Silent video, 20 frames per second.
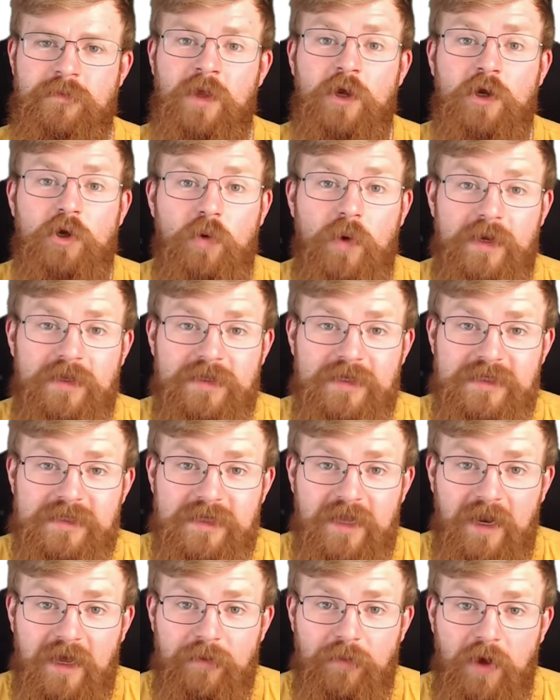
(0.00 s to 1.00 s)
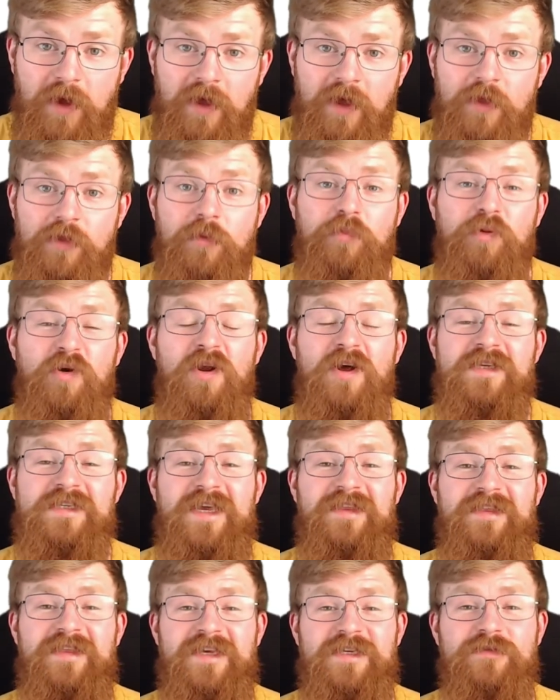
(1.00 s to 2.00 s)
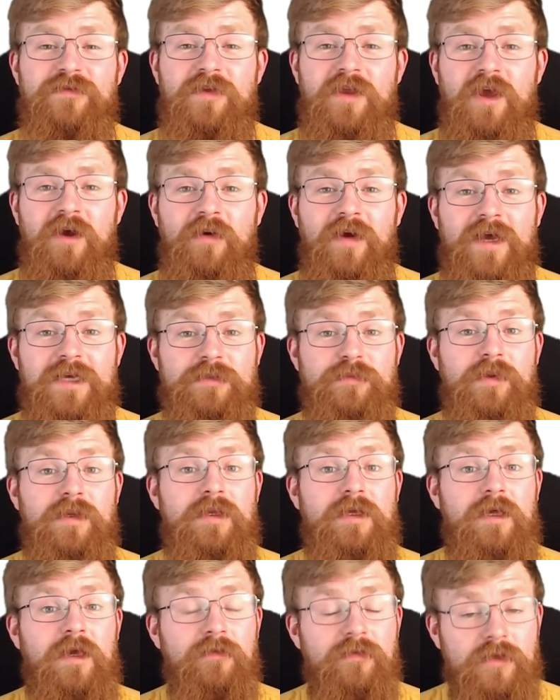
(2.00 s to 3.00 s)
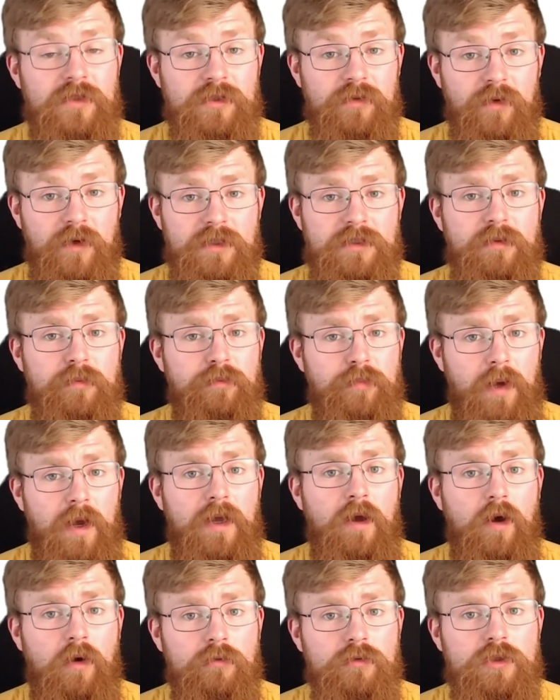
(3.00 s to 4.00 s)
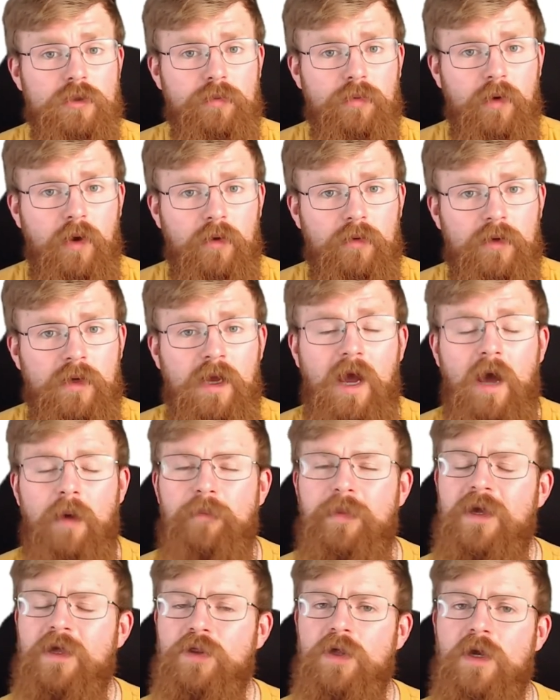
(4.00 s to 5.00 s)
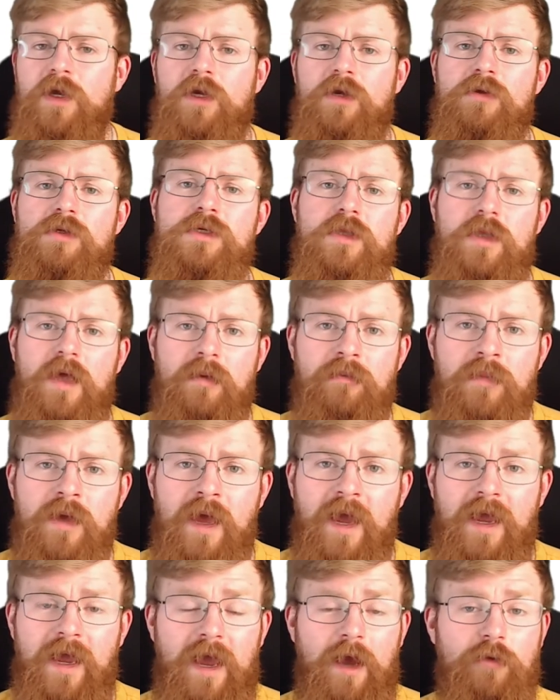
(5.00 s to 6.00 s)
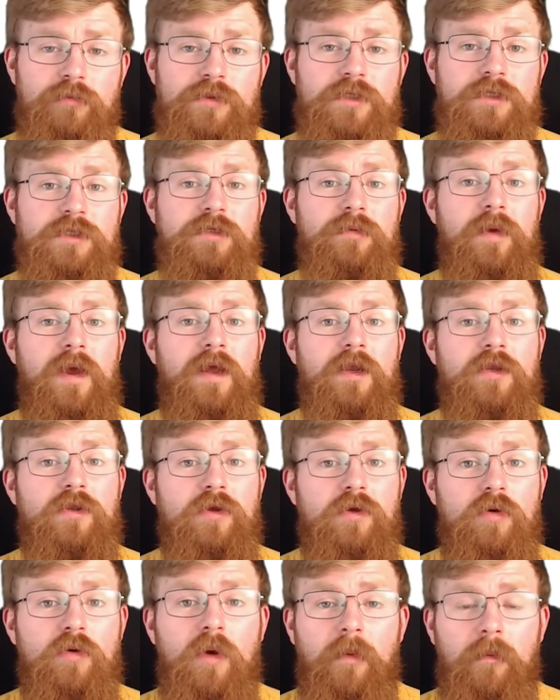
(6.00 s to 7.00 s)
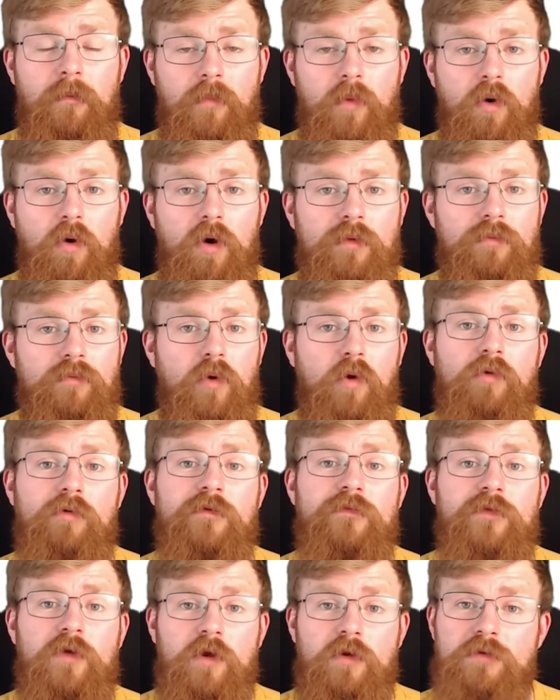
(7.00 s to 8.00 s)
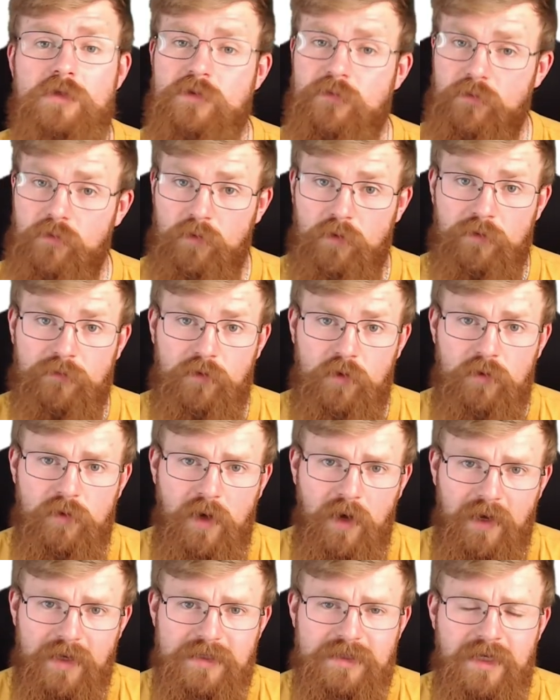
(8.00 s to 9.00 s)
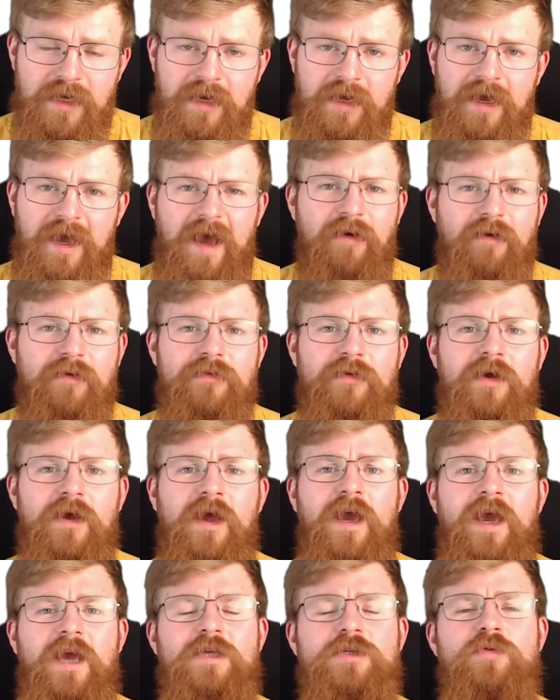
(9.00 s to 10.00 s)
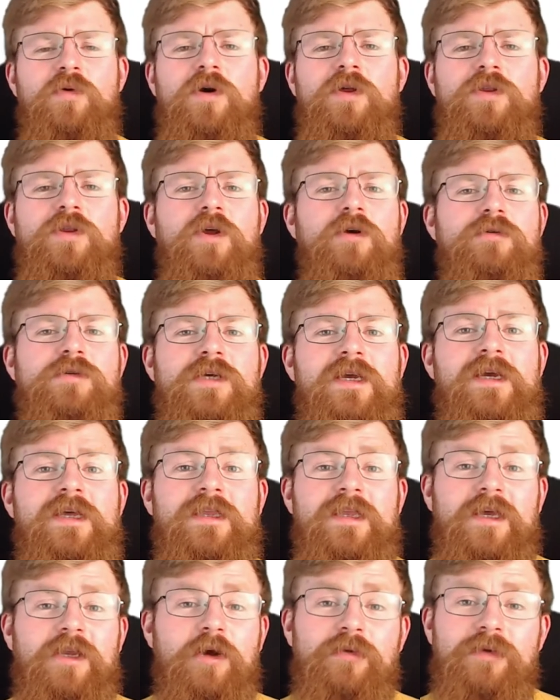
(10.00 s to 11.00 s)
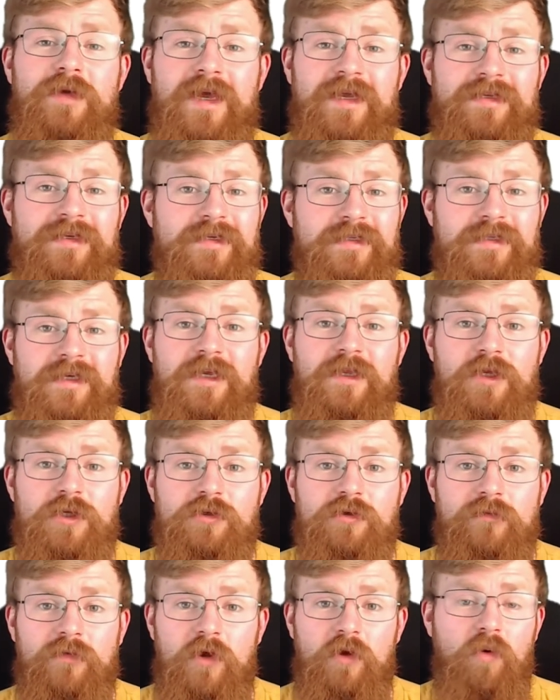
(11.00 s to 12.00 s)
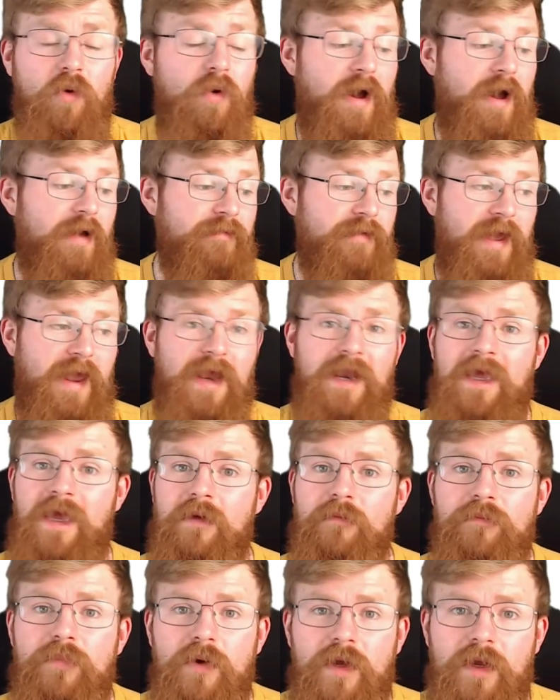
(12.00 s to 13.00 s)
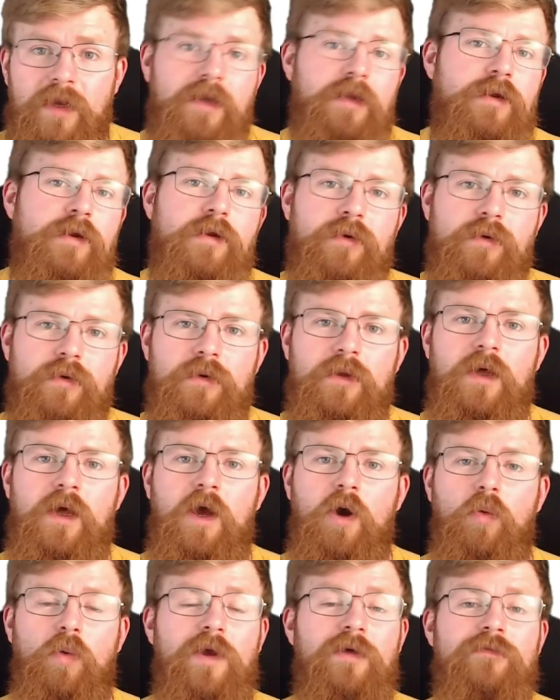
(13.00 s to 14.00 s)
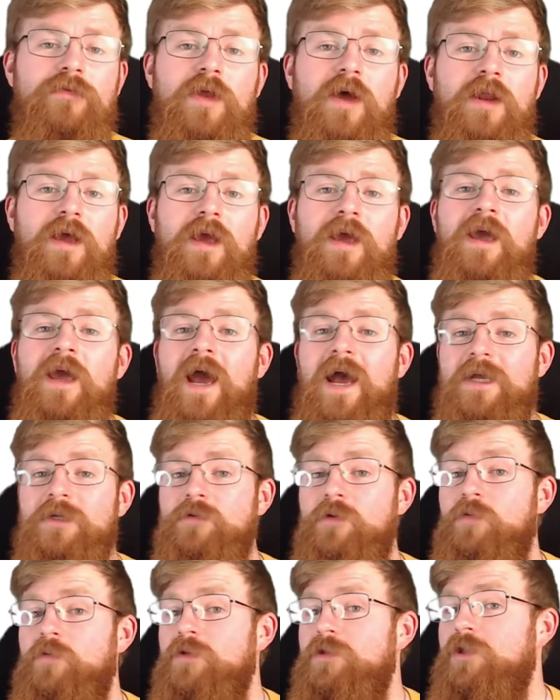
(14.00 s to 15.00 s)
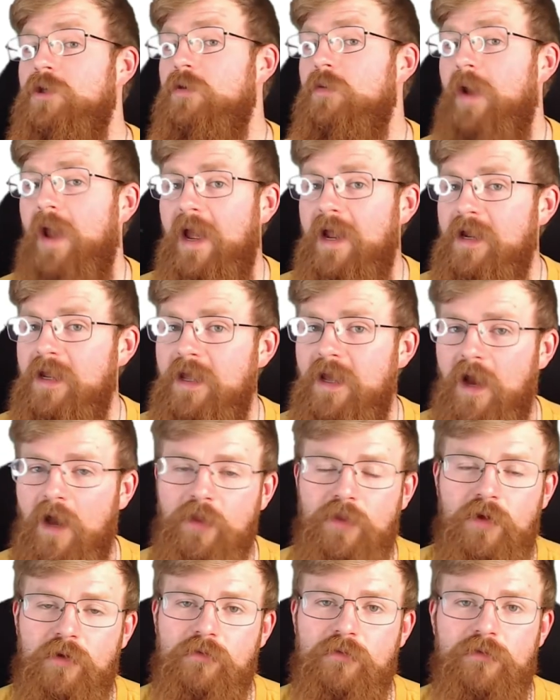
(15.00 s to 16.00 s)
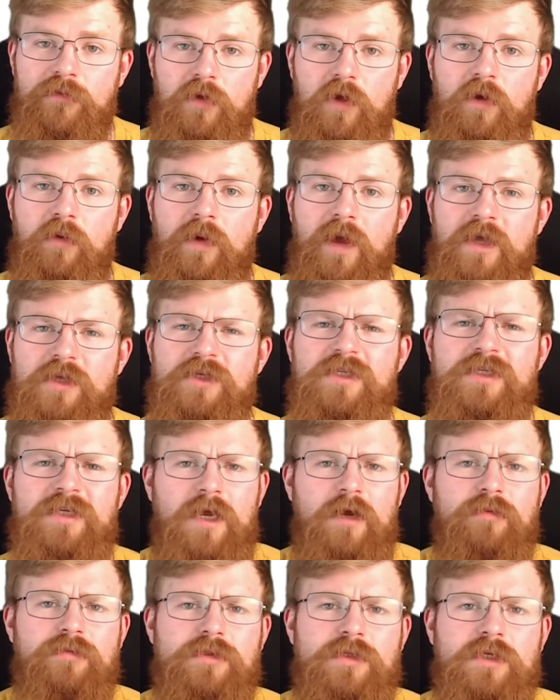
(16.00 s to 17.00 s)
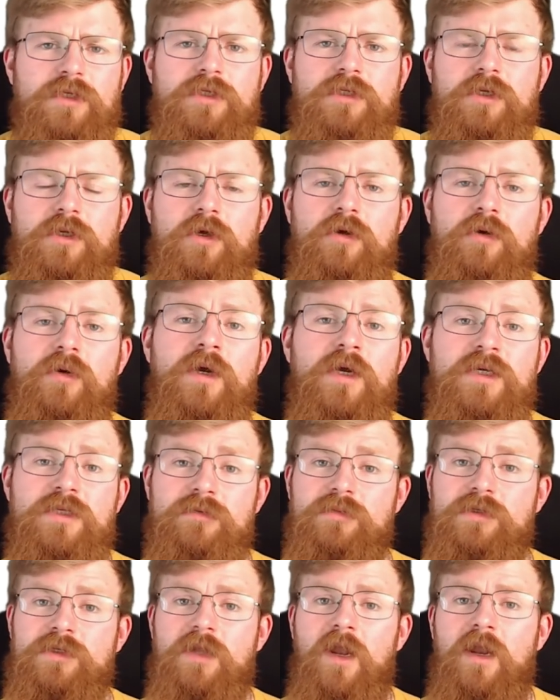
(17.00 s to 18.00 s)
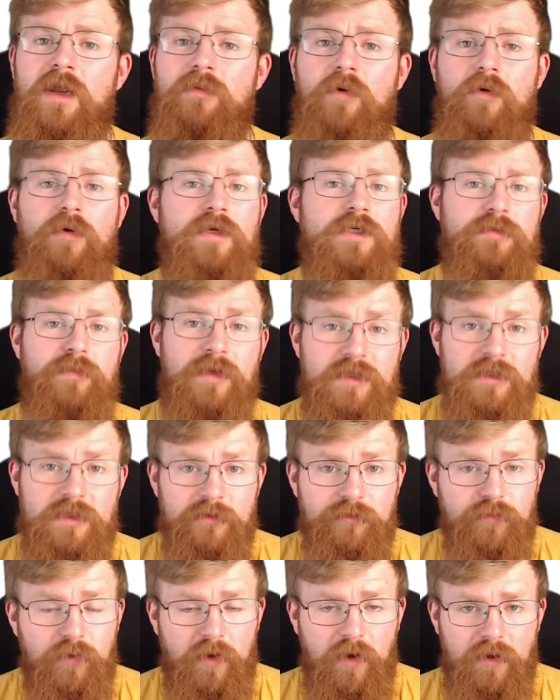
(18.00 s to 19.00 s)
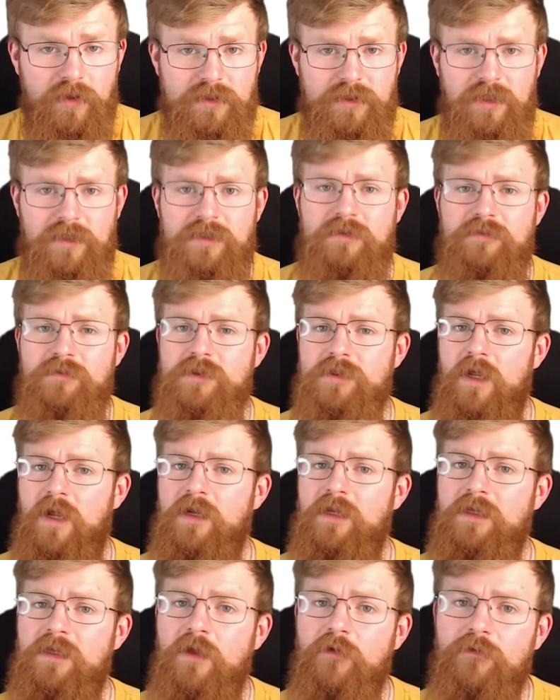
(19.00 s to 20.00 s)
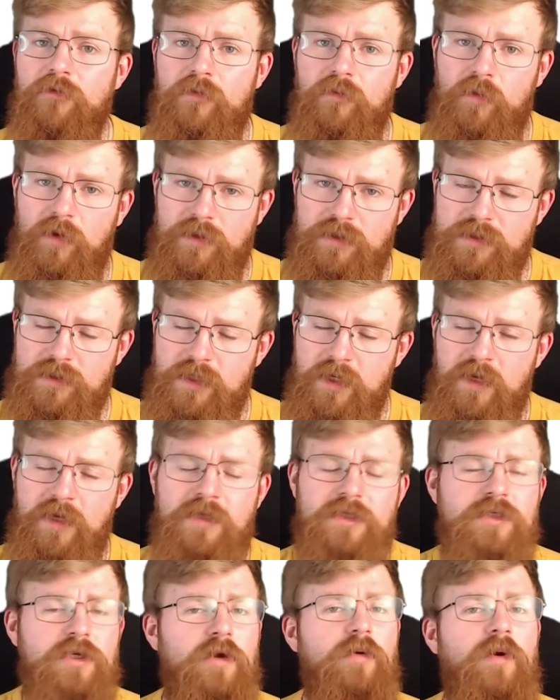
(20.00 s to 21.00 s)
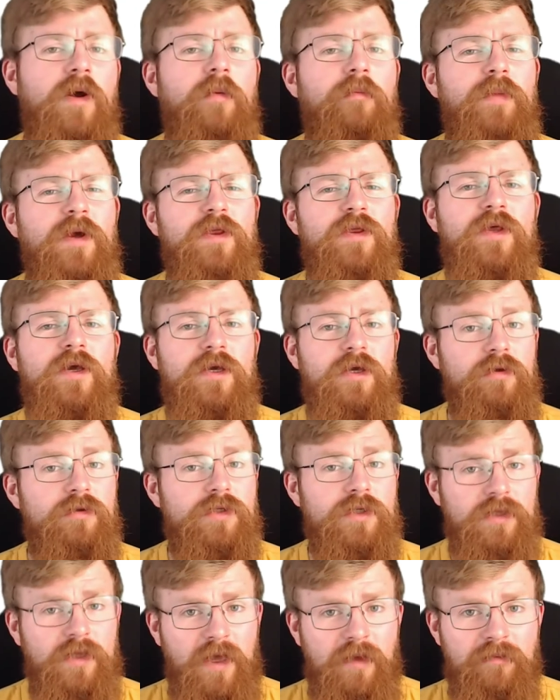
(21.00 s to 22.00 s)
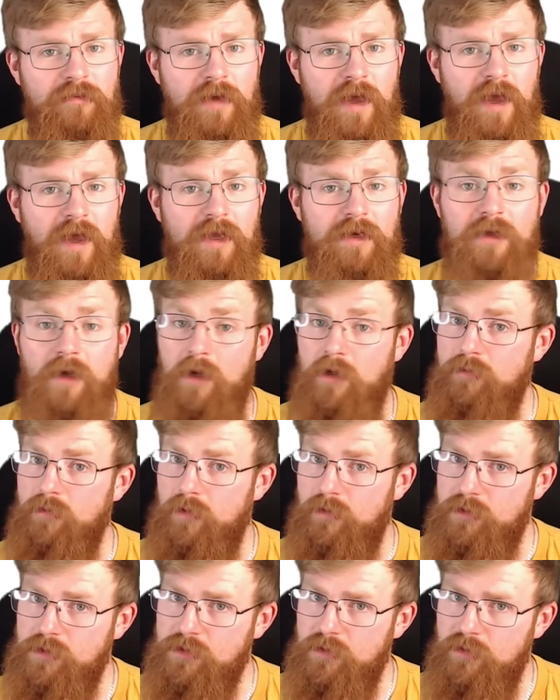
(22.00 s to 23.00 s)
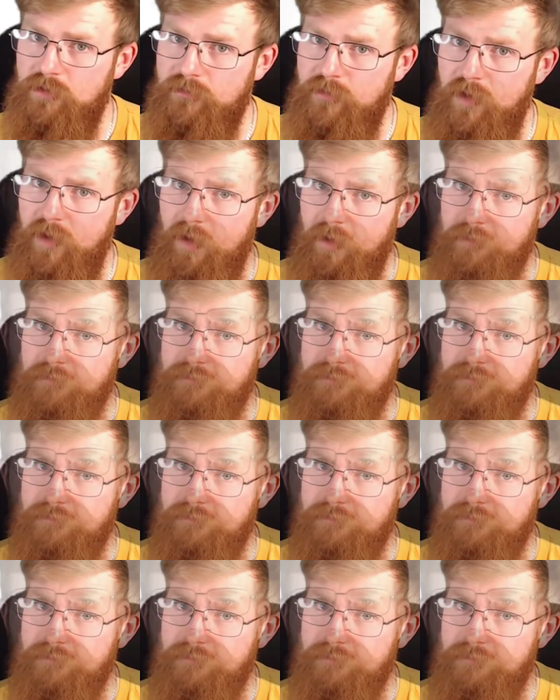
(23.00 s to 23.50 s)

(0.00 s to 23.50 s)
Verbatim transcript: Quick disclaimer, the product in this video has been given to us by Ultra Pro. A big thank you to them, it helps us to be able to do more and more reviews for all of you guys. However, it's worth noting they don't get to see this review or have any input in it at all. We've done it as we would do any other review. It just helps us to do some slightly more expensive products and some slightly different ones. So big thank you to them and hope you enjoy the video.